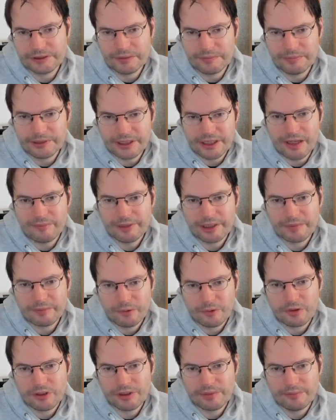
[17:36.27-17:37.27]
becoming
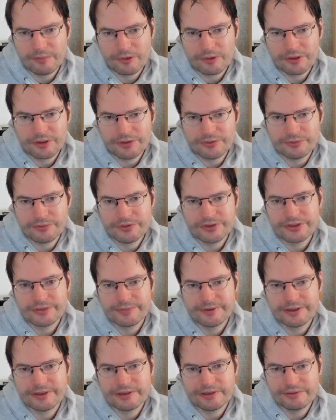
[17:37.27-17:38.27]
more and more used,
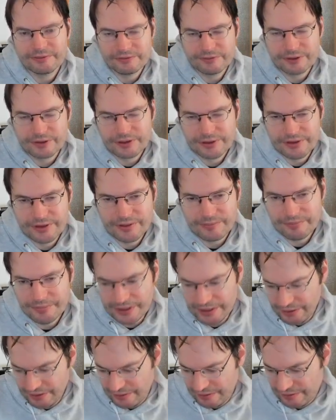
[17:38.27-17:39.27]
but for the time
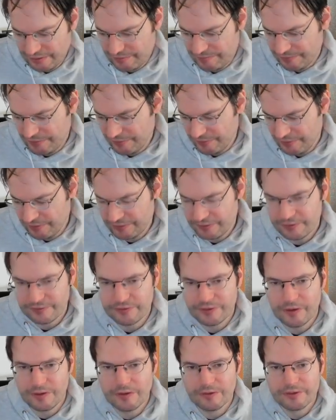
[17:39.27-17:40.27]
being I'm going to
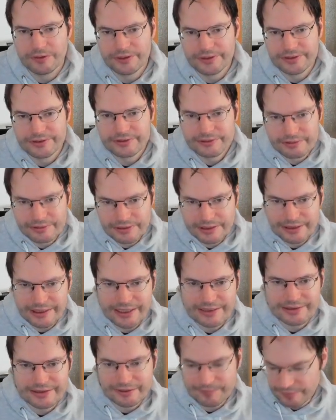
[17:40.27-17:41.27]
follow this
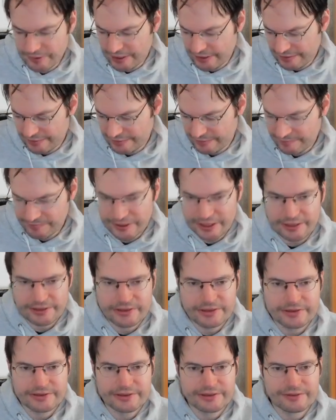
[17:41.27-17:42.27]
classic
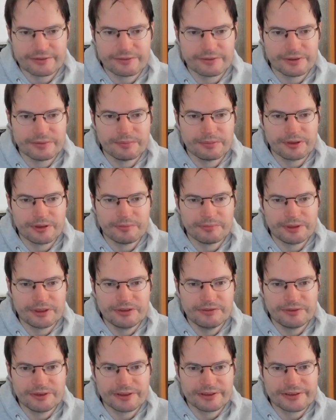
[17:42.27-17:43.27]
practice and will
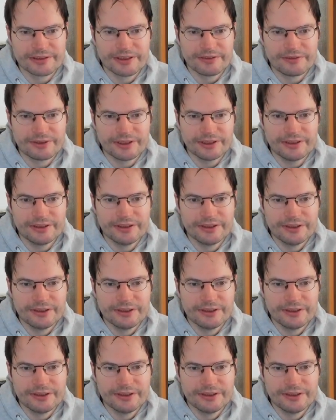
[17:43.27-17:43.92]
prefix every